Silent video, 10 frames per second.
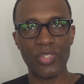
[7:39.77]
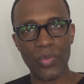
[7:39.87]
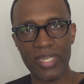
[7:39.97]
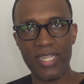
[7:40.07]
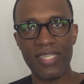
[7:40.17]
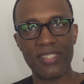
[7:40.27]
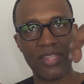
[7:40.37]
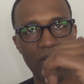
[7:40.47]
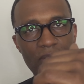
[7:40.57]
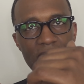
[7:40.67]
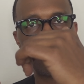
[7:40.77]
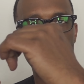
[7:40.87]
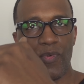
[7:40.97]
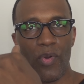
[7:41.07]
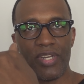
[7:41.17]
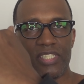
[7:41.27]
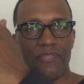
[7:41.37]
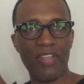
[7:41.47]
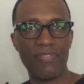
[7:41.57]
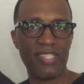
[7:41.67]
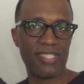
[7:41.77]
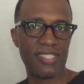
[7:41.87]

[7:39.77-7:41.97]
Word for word: 20s, to 30s, to 40s, to 50s,